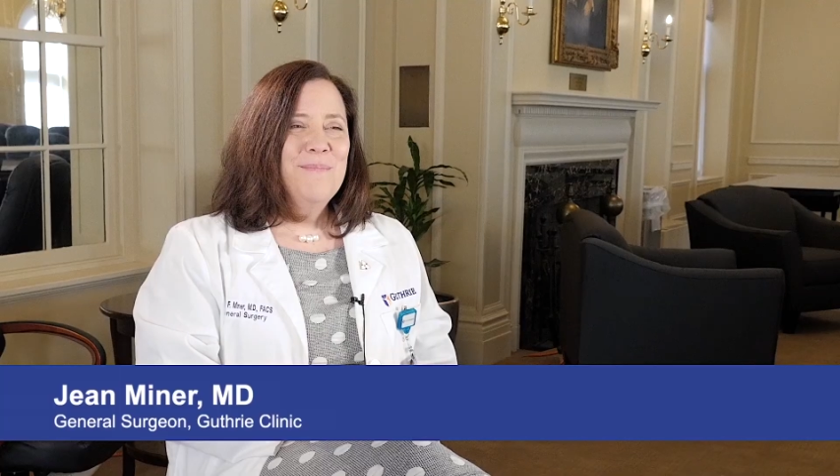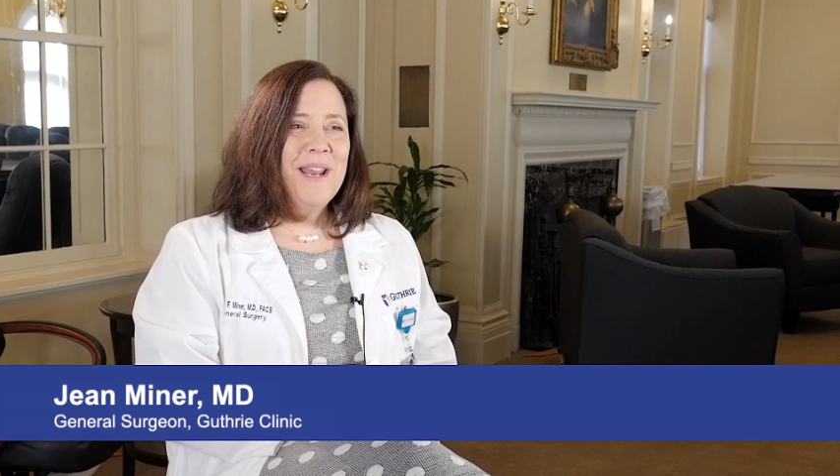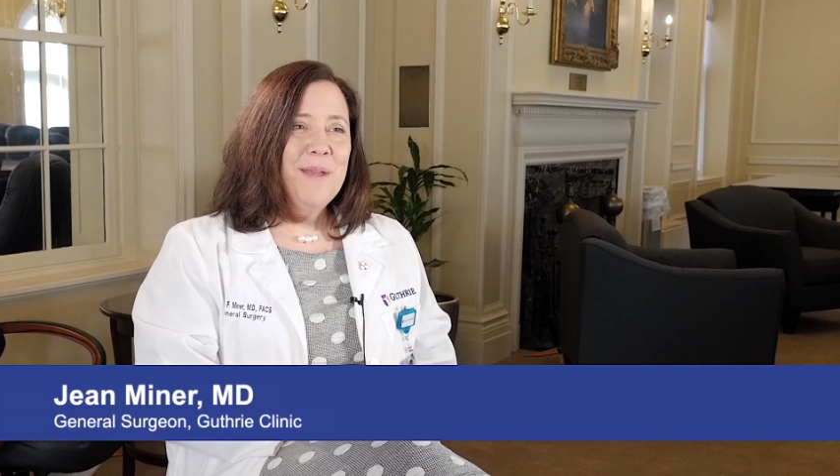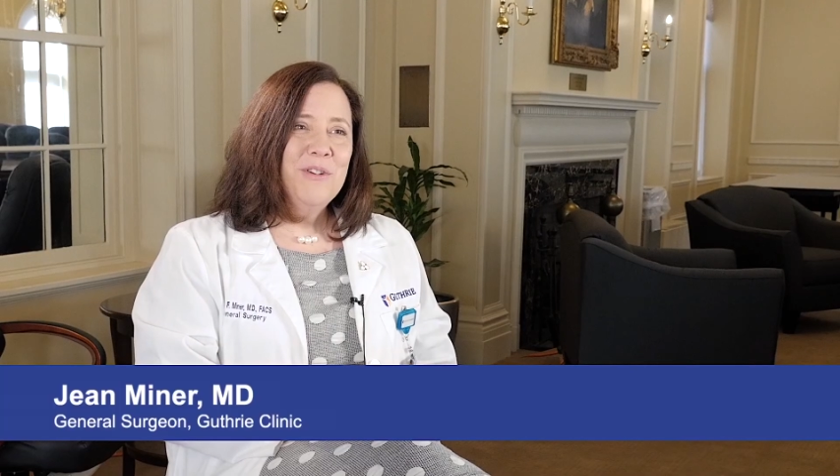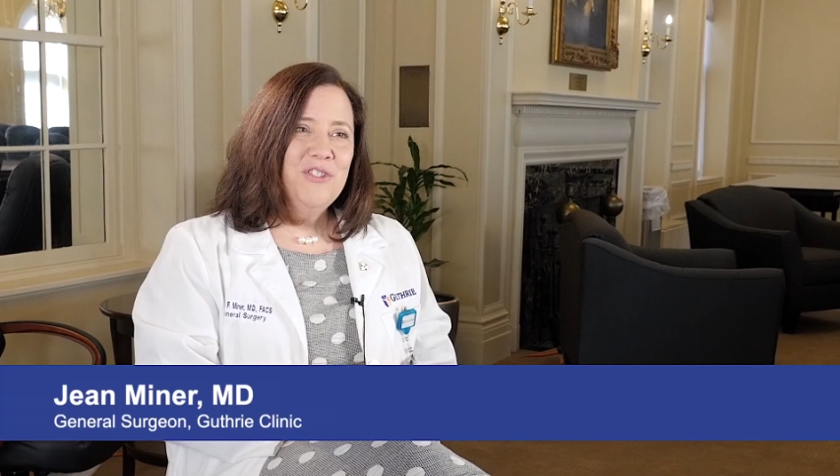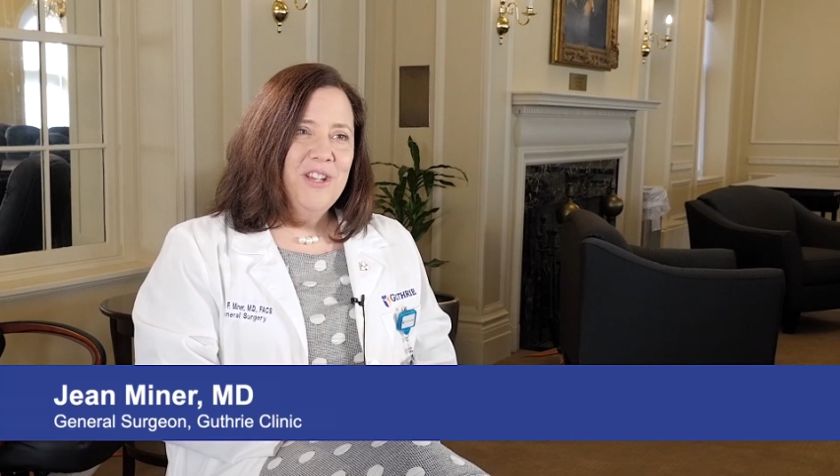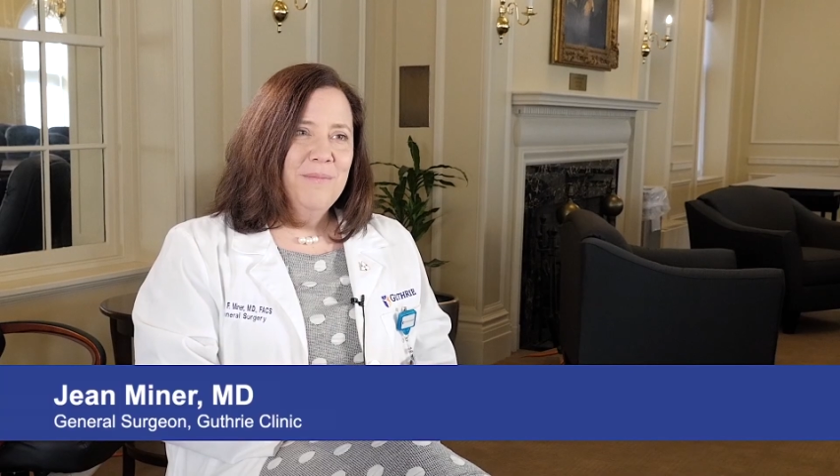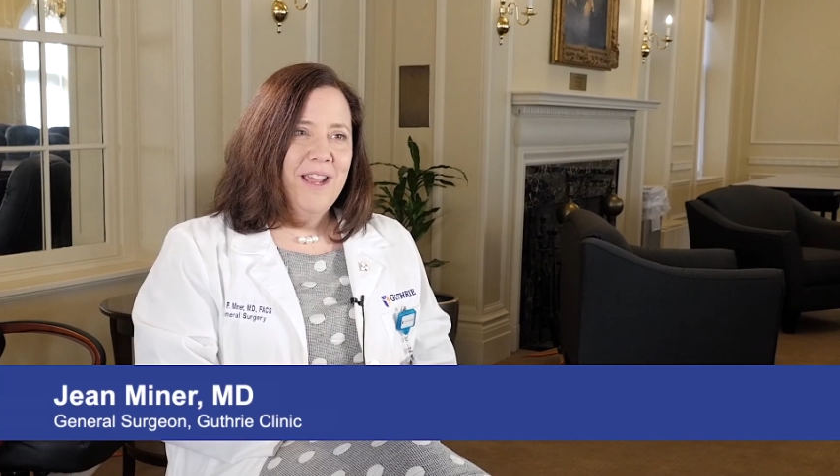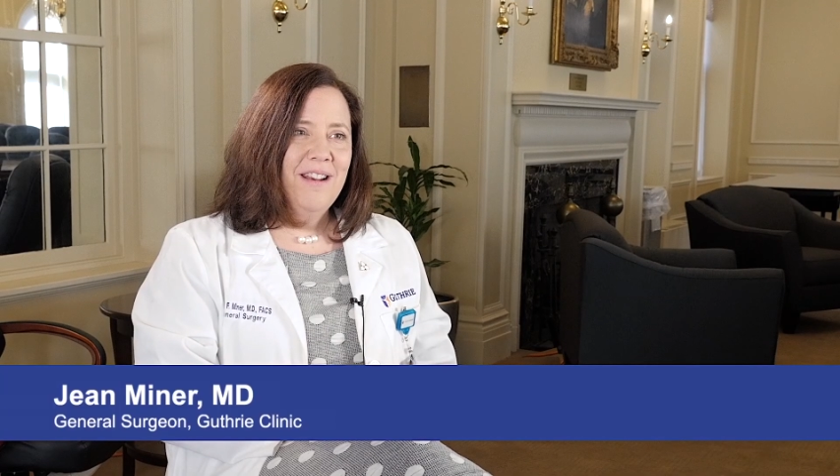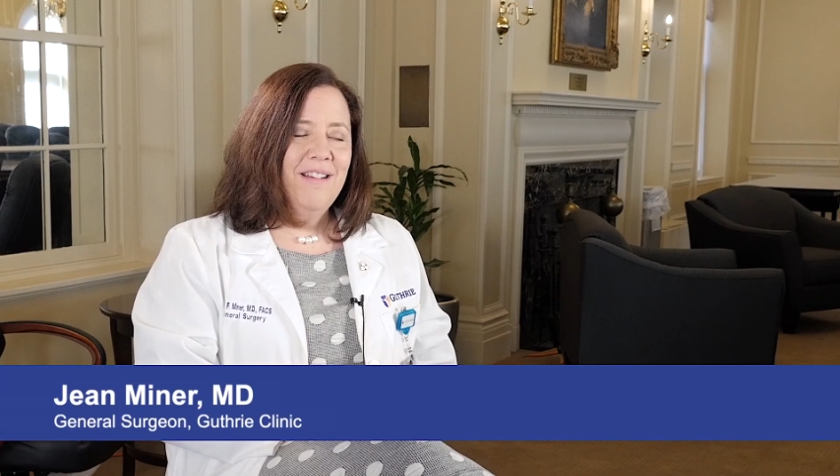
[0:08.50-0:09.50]
My name is Jean
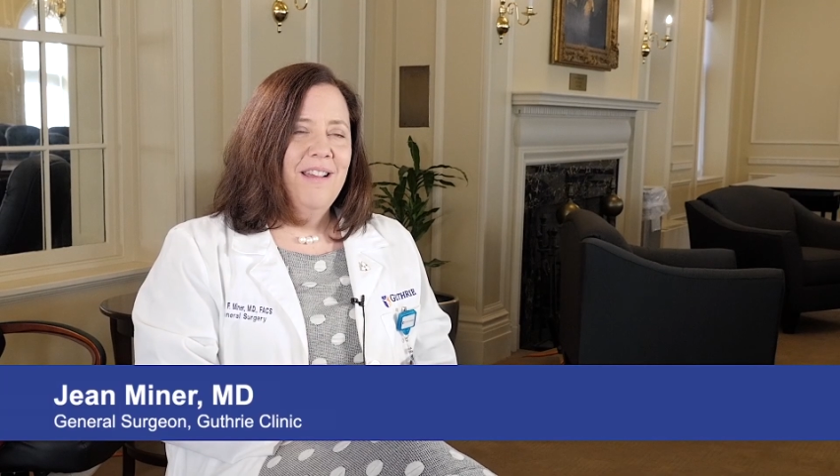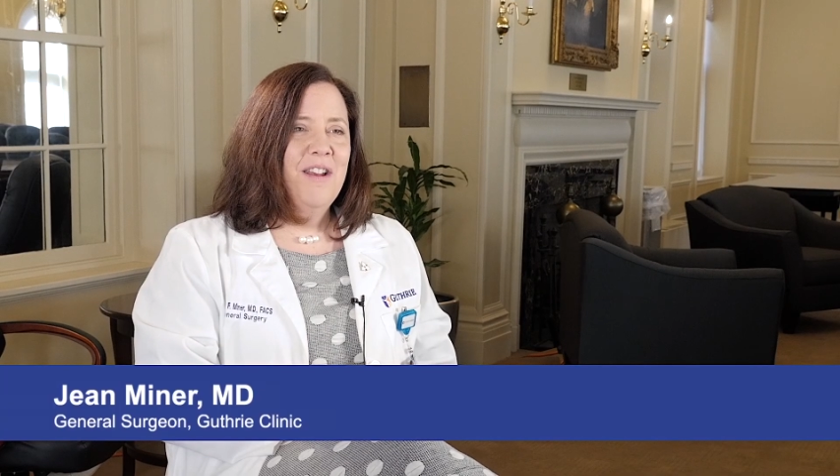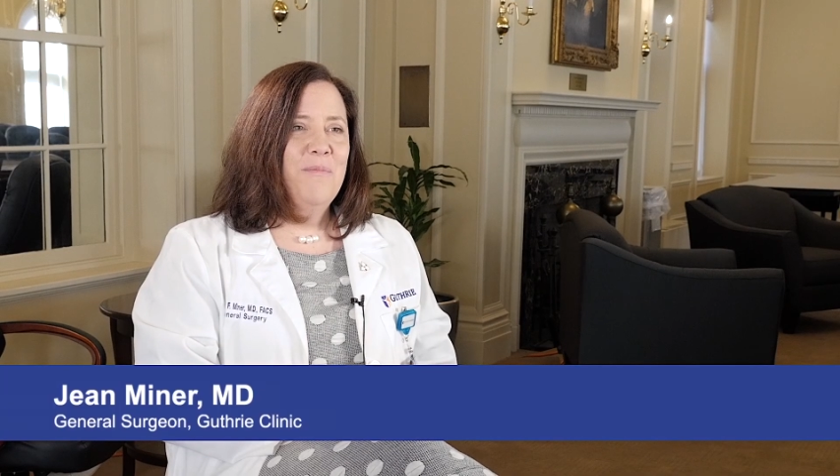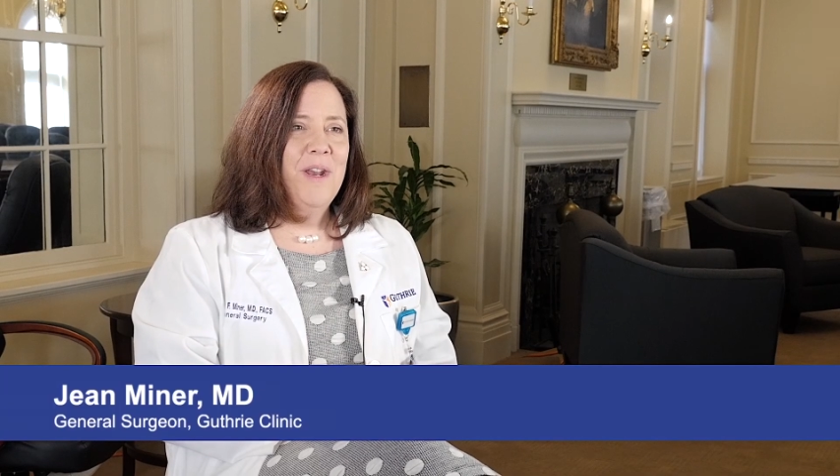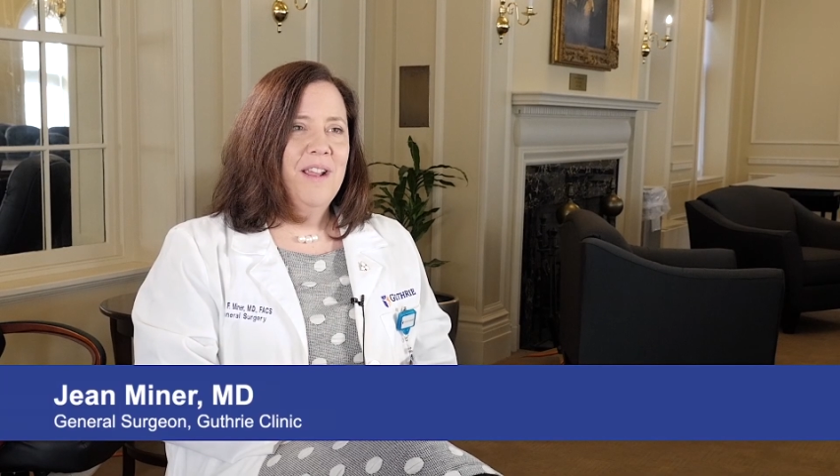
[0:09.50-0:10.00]
Miner, and I've been